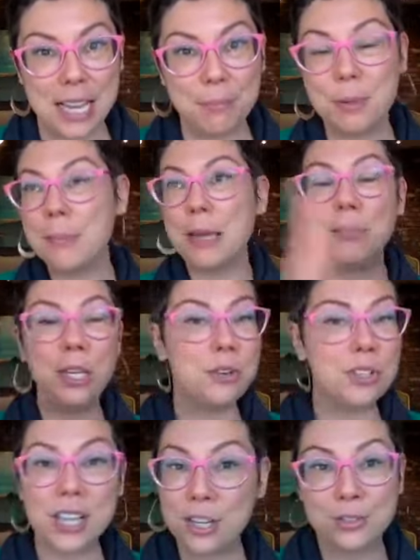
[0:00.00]
But maybe you
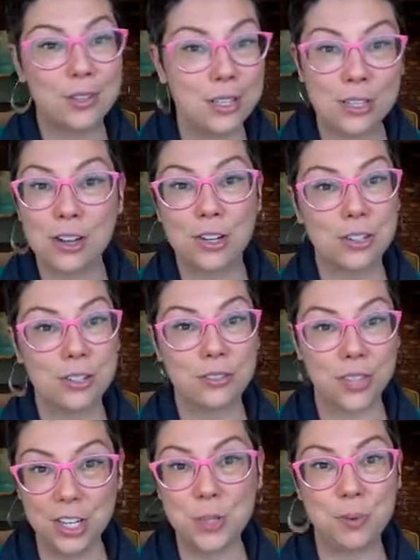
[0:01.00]
schedule a longer
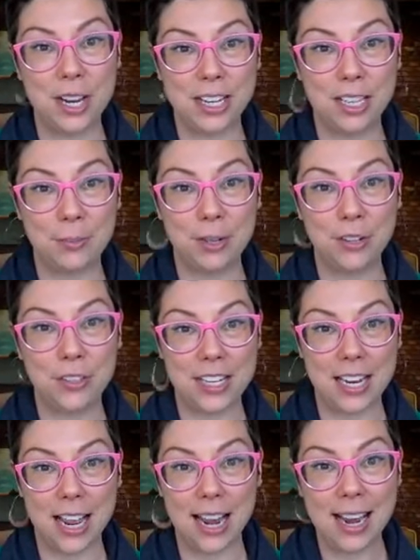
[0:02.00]
lunch break in the middle of the
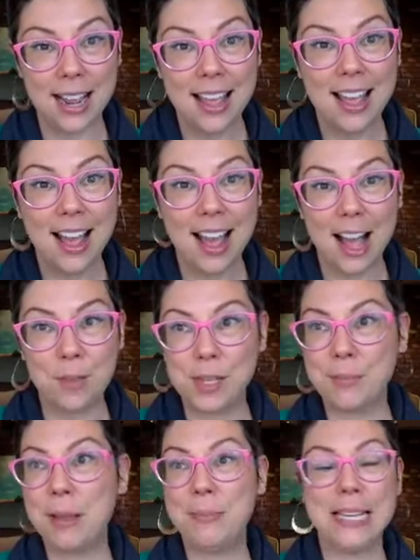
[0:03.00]
day, um,
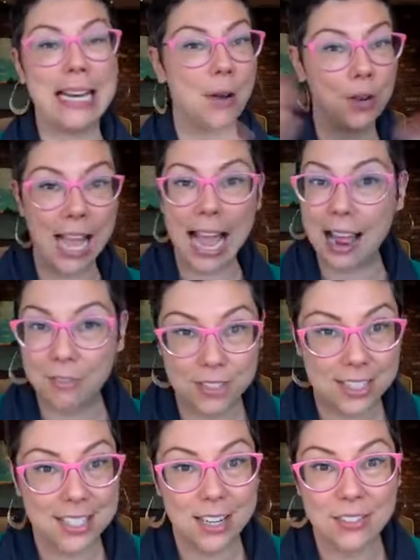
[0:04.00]
like maybe an hour and a half
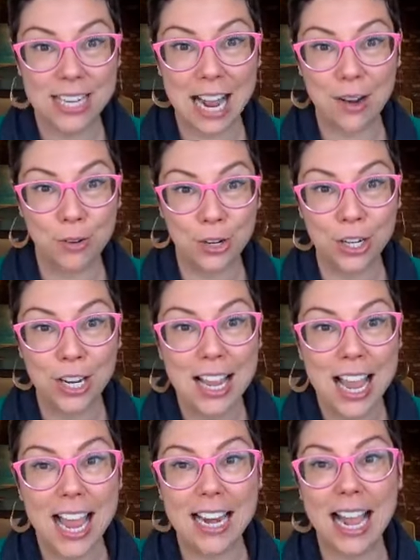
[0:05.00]
instead of an hour.
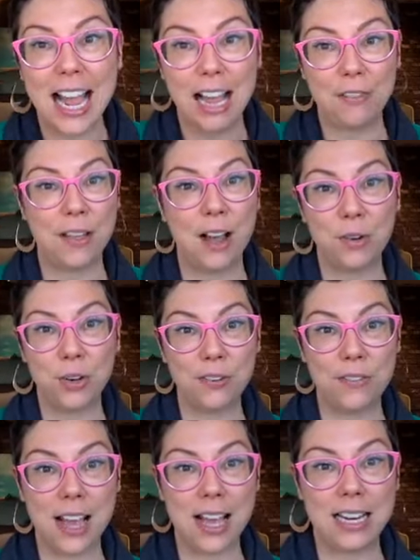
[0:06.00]
And half hour of
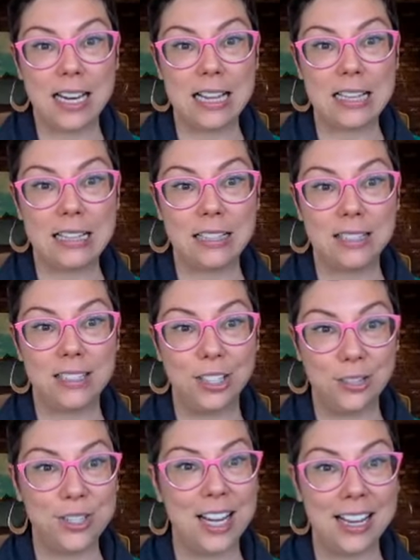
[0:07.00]
that is
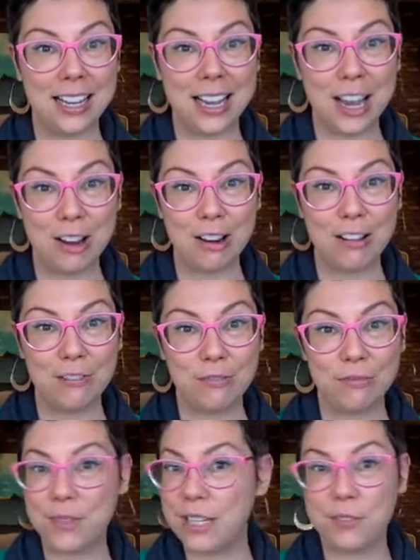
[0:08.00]
you taking care of
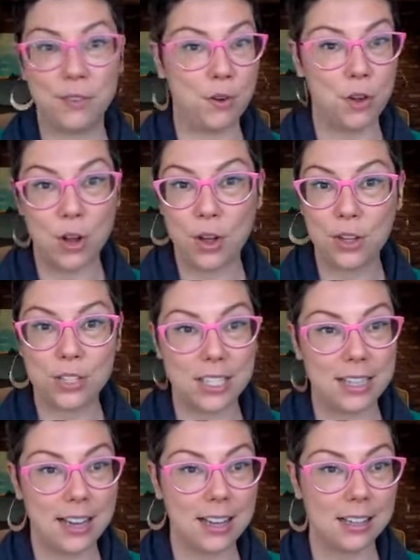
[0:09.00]
these phone calls and
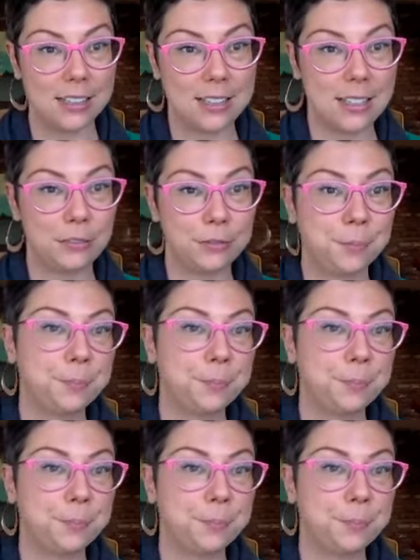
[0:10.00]
that kind of stuff.